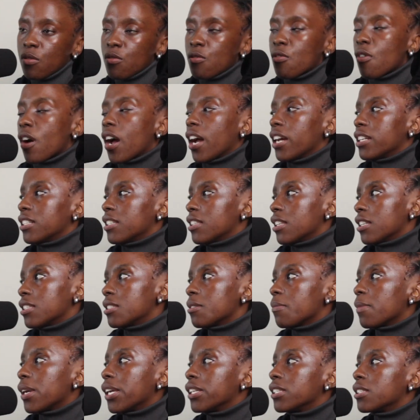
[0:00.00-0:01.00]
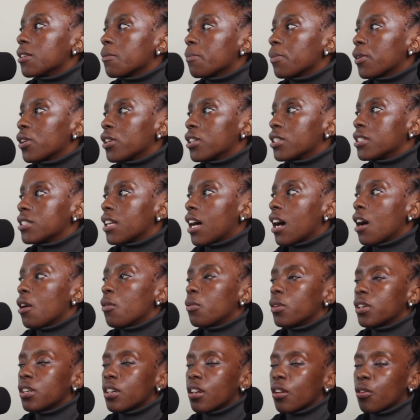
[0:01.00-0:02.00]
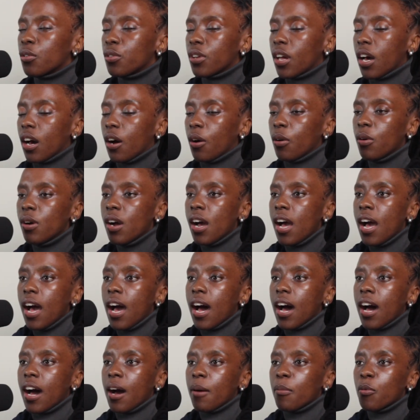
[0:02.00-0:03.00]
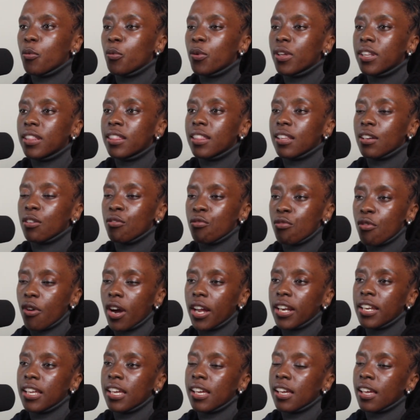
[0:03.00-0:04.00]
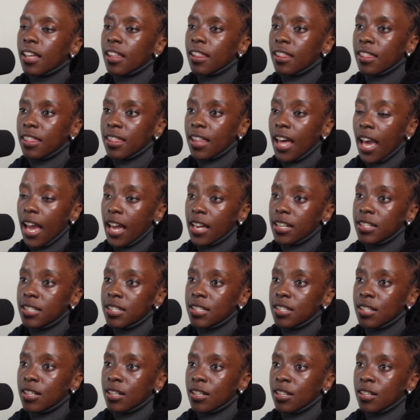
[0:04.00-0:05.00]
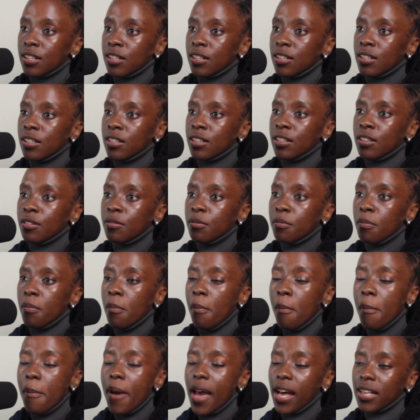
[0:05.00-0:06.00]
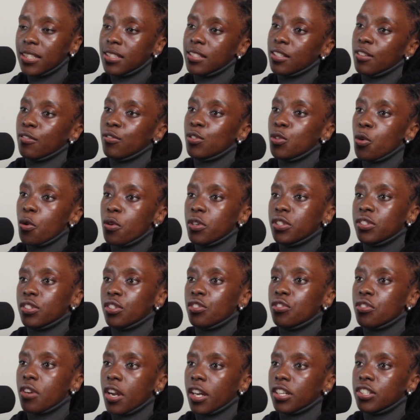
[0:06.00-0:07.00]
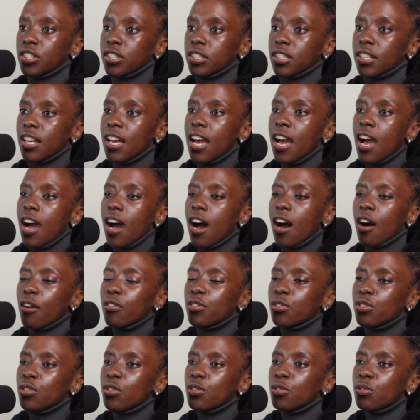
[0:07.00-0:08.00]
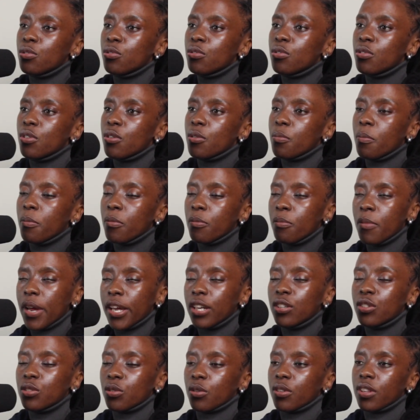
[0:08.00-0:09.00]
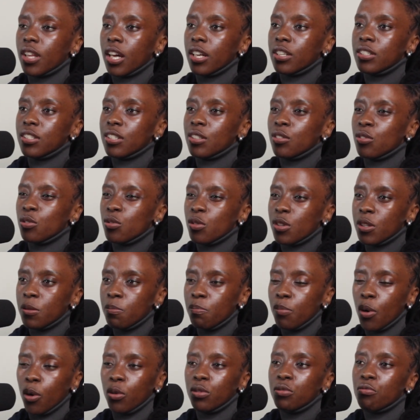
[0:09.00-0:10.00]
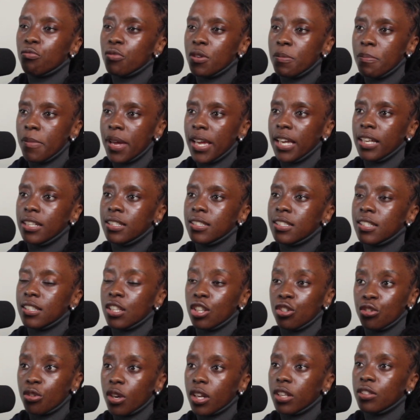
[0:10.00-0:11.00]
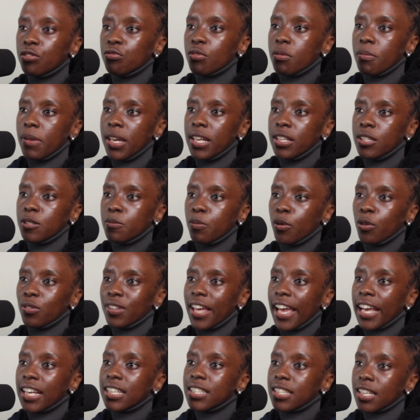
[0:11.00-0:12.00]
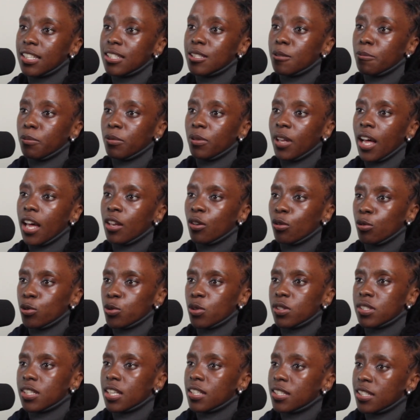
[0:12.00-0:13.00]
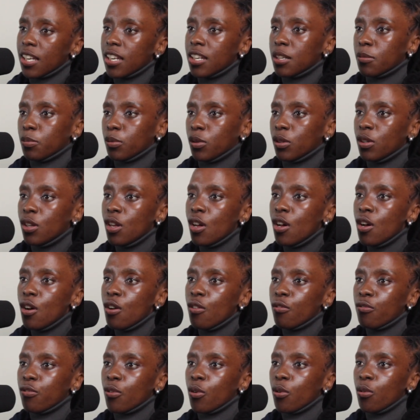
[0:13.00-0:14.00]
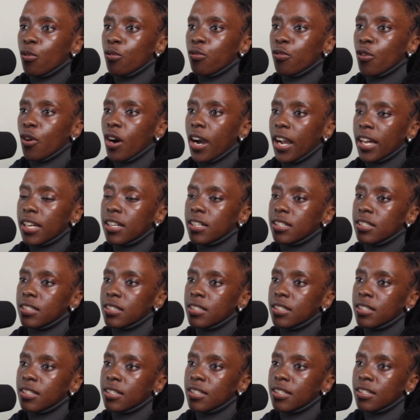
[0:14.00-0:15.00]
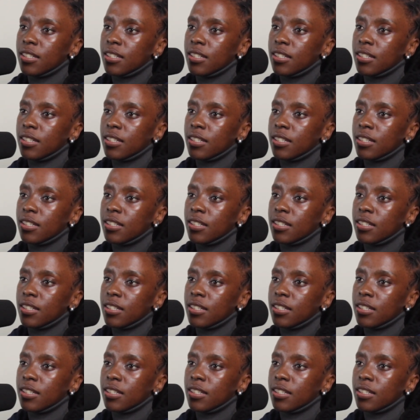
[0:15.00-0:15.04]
Right, that's amazing because I want to know now, with running that massive tourist attraction, how do you make sure that it both remains, the trails remains both accessible and also sustainable for hikers?